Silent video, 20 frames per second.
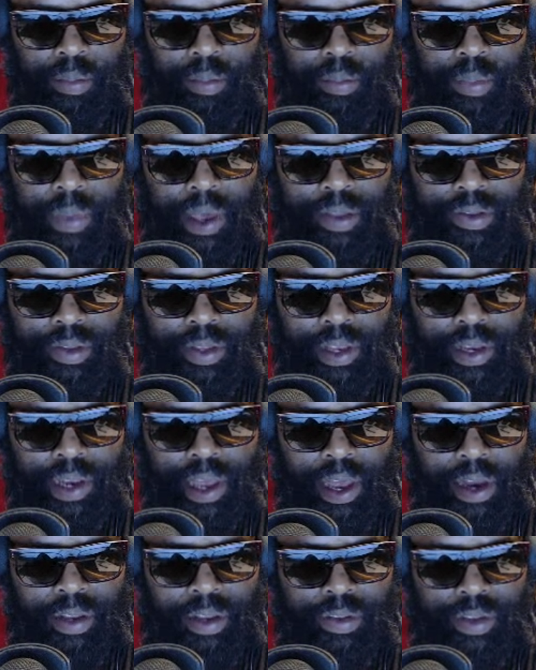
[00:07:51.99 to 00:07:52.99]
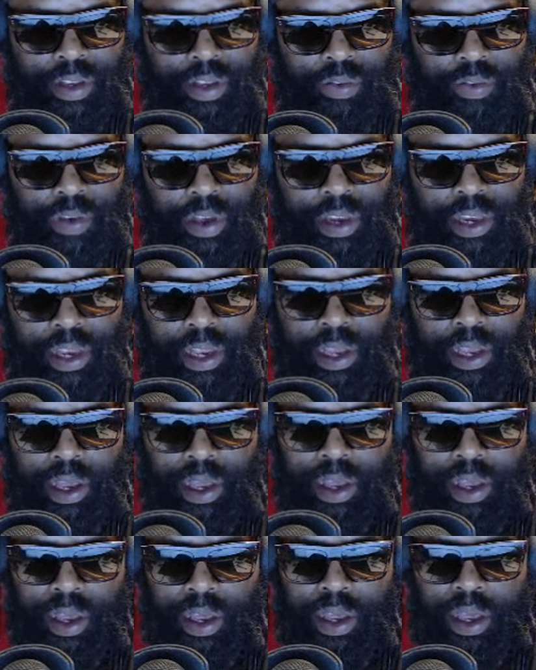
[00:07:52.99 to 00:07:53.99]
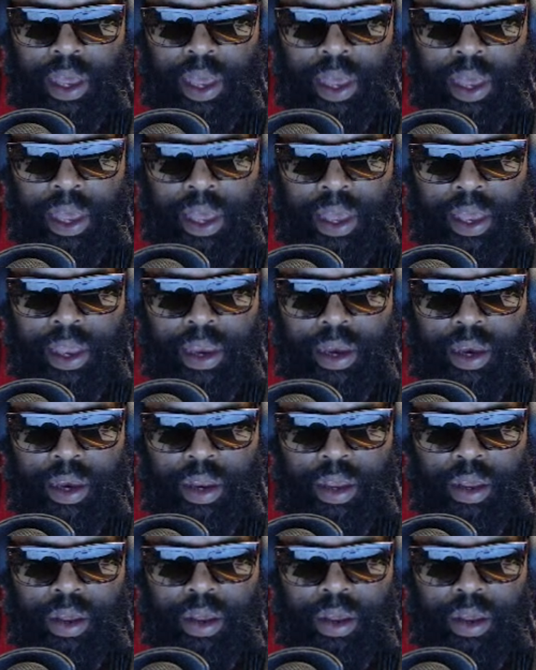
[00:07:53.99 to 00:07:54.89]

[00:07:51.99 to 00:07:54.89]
basically down to 650. And